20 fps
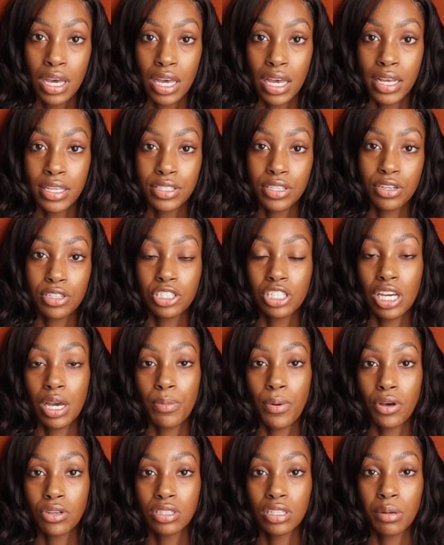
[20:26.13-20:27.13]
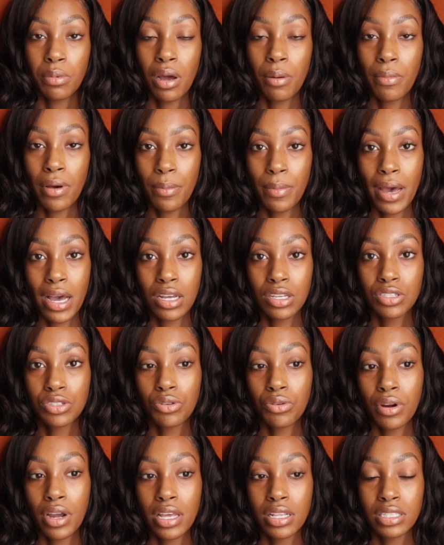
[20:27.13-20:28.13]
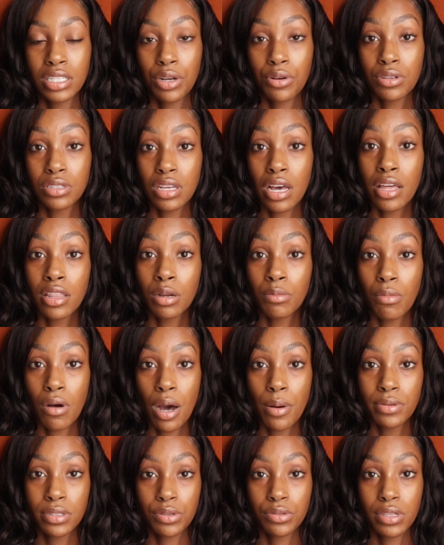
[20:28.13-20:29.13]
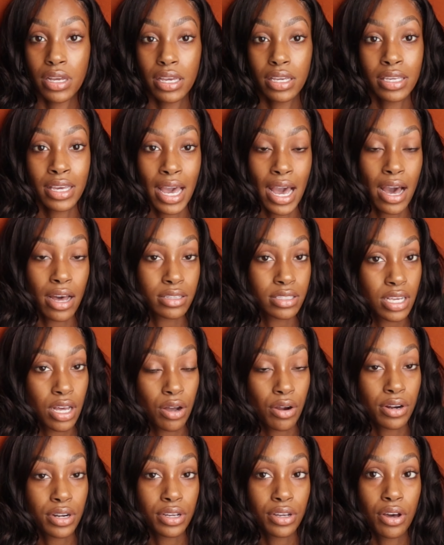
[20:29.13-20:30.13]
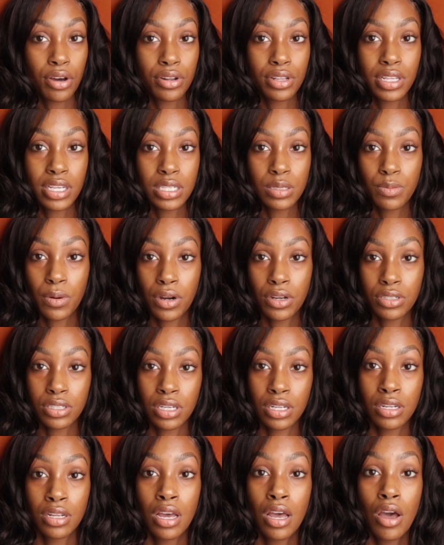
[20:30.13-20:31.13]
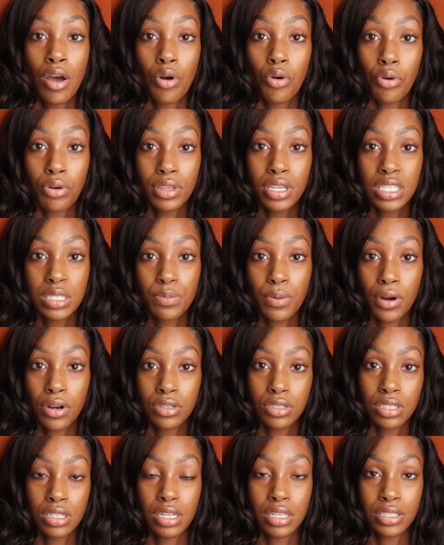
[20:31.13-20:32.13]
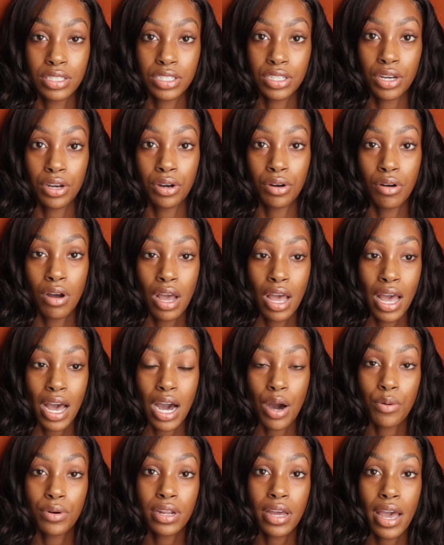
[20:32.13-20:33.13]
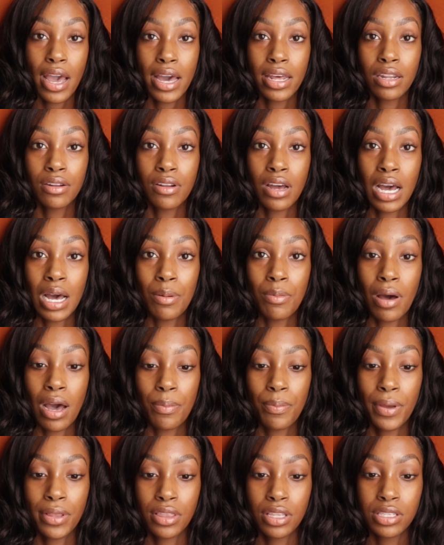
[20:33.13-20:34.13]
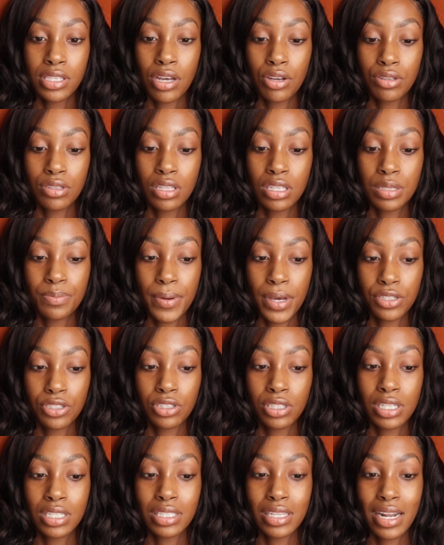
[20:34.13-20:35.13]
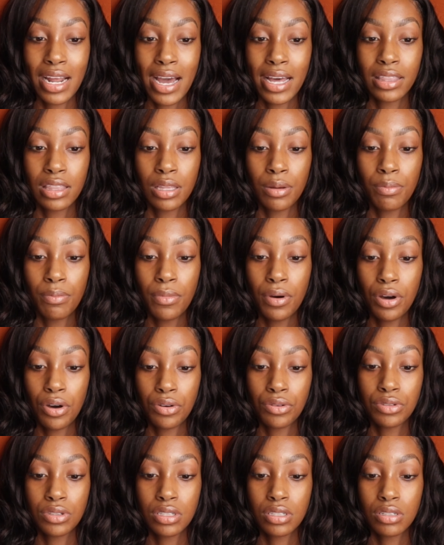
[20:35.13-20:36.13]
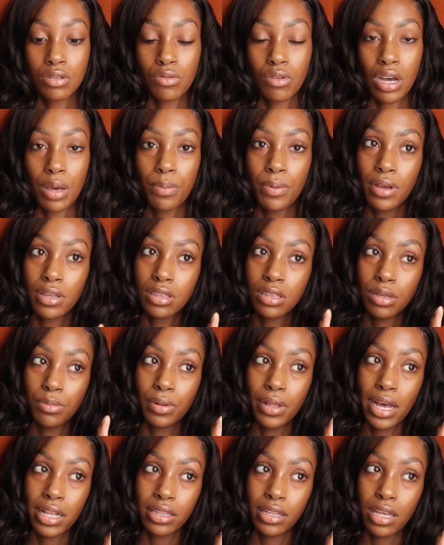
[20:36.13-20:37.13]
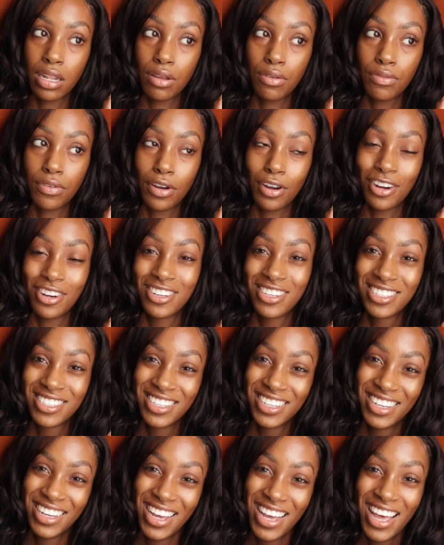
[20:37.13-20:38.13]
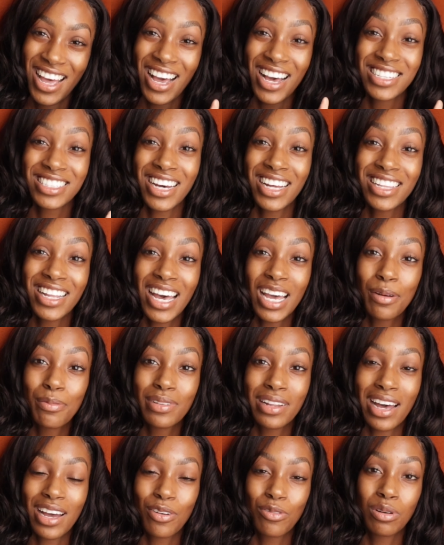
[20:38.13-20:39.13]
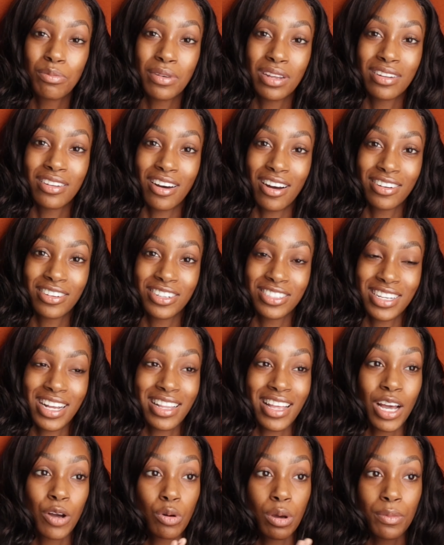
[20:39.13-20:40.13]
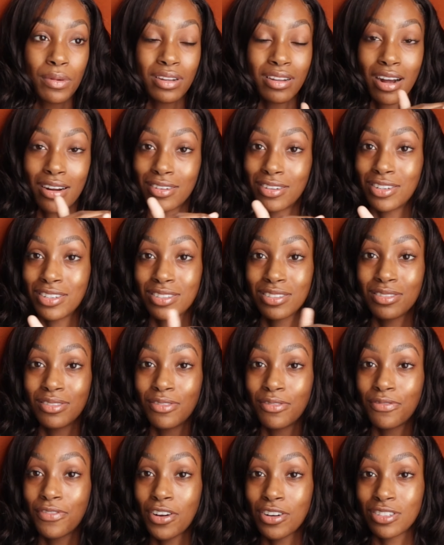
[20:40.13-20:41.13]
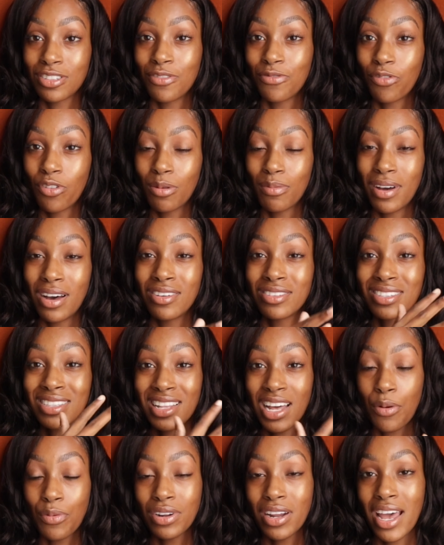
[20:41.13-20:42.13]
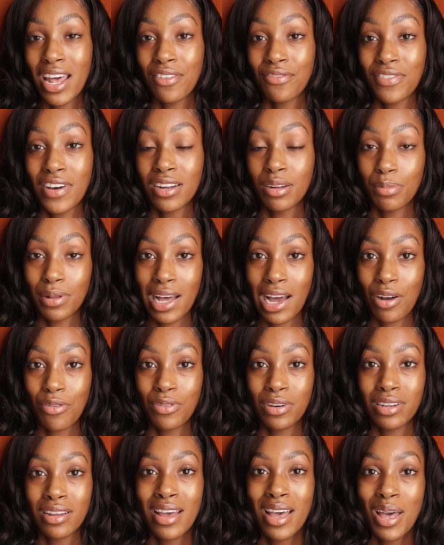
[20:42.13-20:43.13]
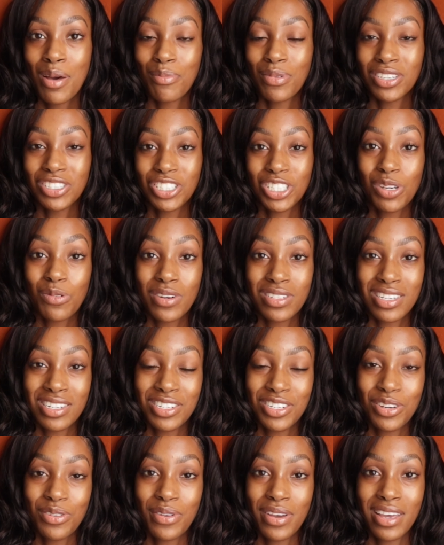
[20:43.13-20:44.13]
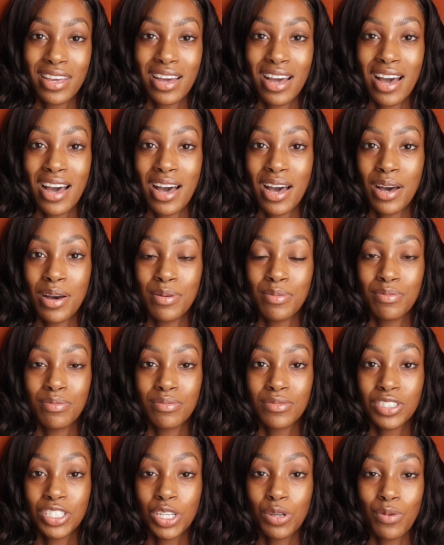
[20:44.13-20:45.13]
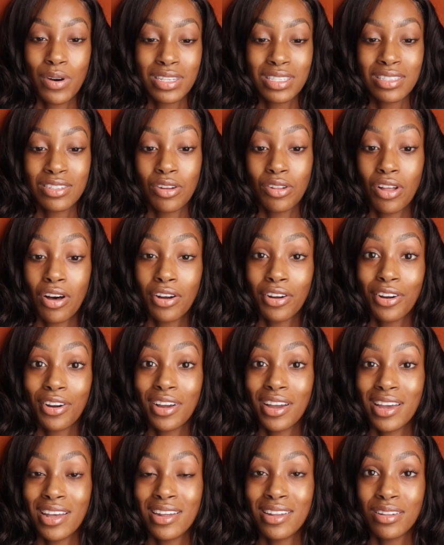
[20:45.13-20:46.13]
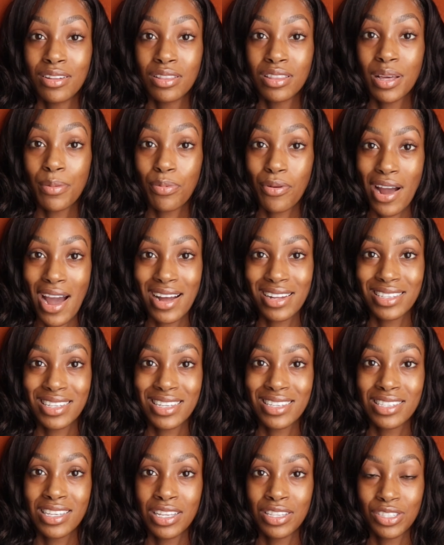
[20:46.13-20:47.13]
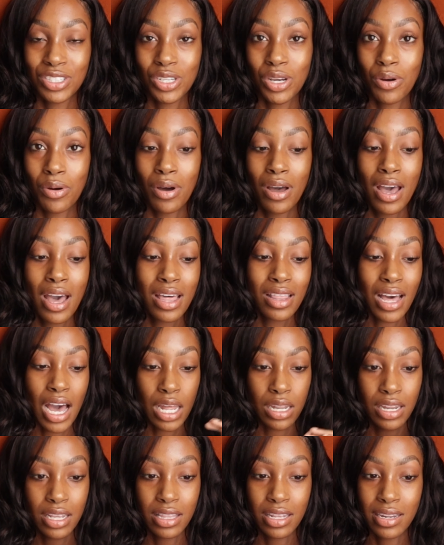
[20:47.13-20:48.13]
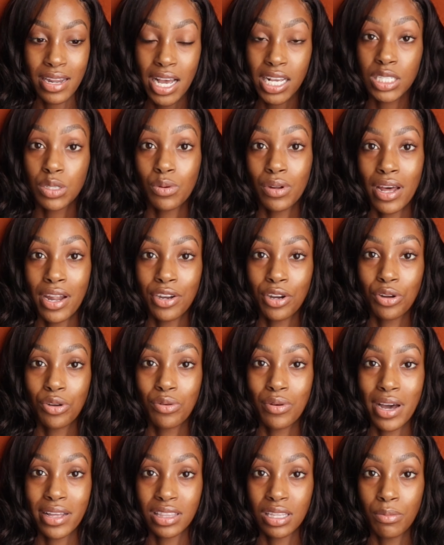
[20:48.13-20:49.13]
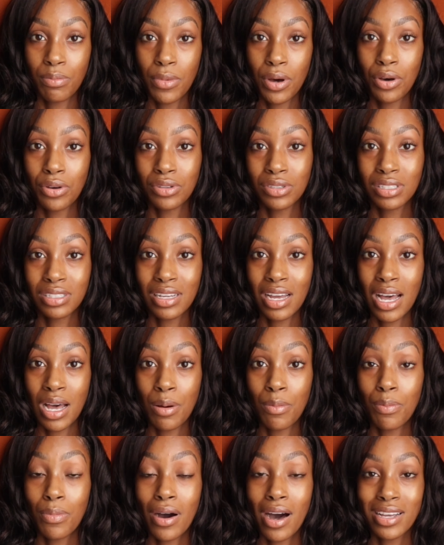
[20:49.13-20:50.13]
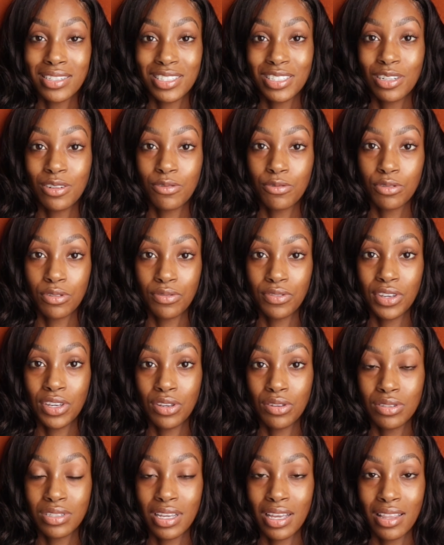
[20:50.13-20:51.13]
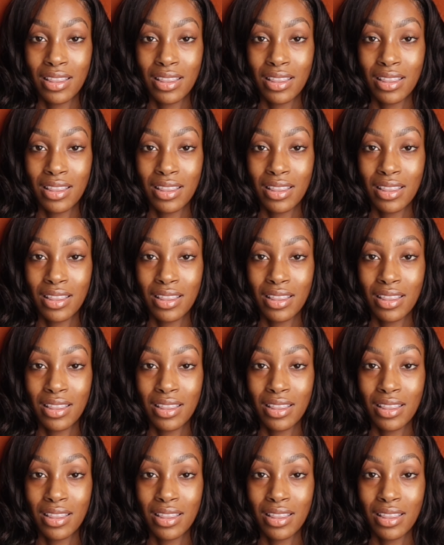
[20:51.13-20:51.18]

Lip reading: And so she had posted about my backstory, and there was other moms who was like, yeah, tell her to go to this person or this person. And so I went ahead and I picked the specialist that had the most. Well, I picked the black lady first because I like black women doctors. I like women doctors first and foremost, and I went ahead and found a black one, but she wasn't doing she was no longer in the practice. And so I did the next one under who had the most positive reviews